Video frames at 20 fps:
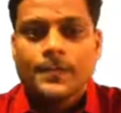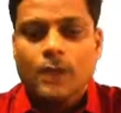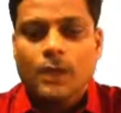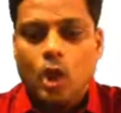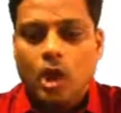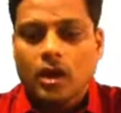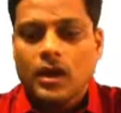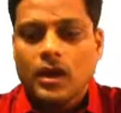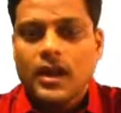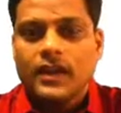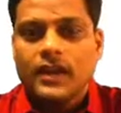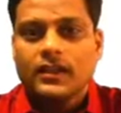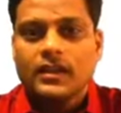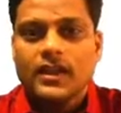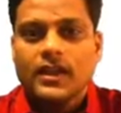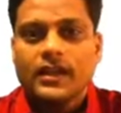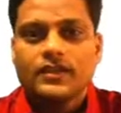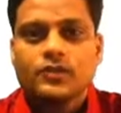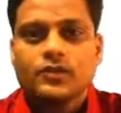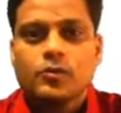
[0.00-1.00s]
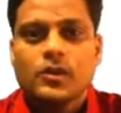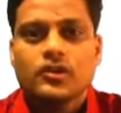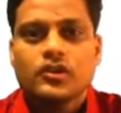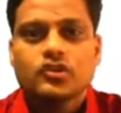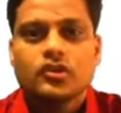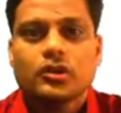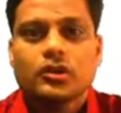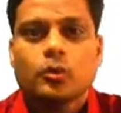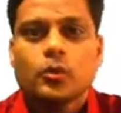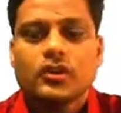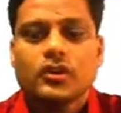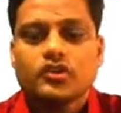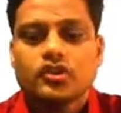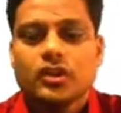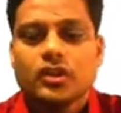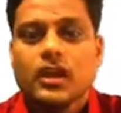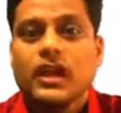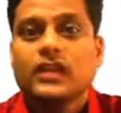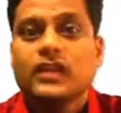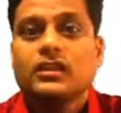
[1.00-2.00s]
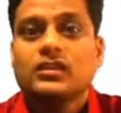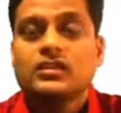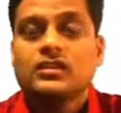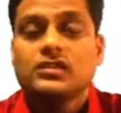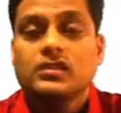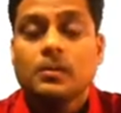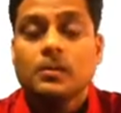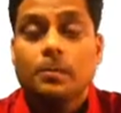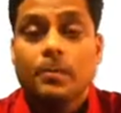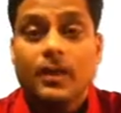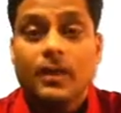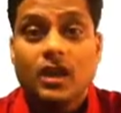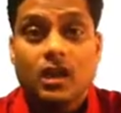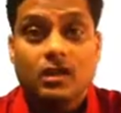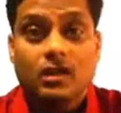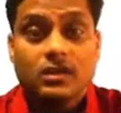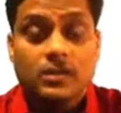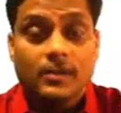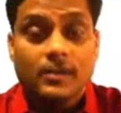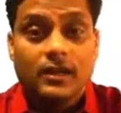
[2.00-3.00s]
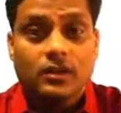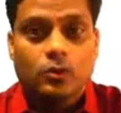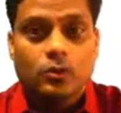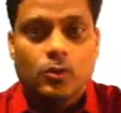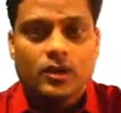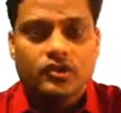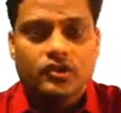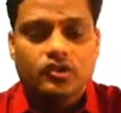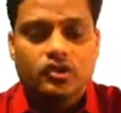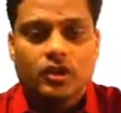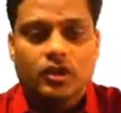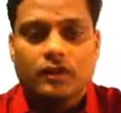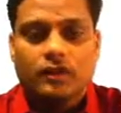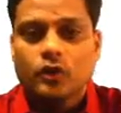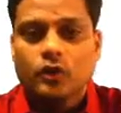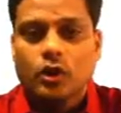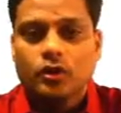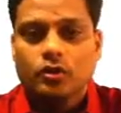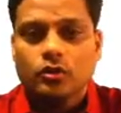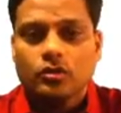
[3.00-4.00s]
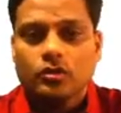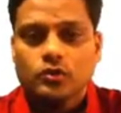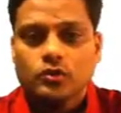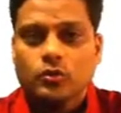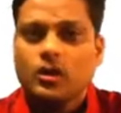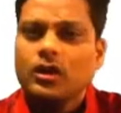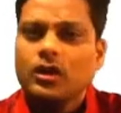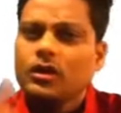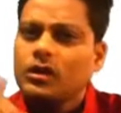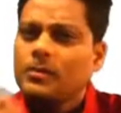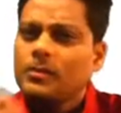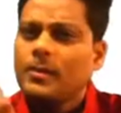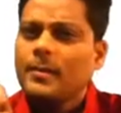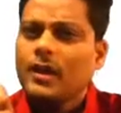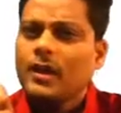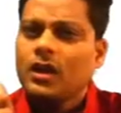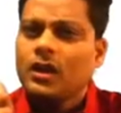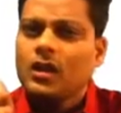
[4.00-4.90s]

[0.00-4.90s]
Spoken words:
All right, the next question, question 9. This is the penultimate question. I've taught you this word, you remember?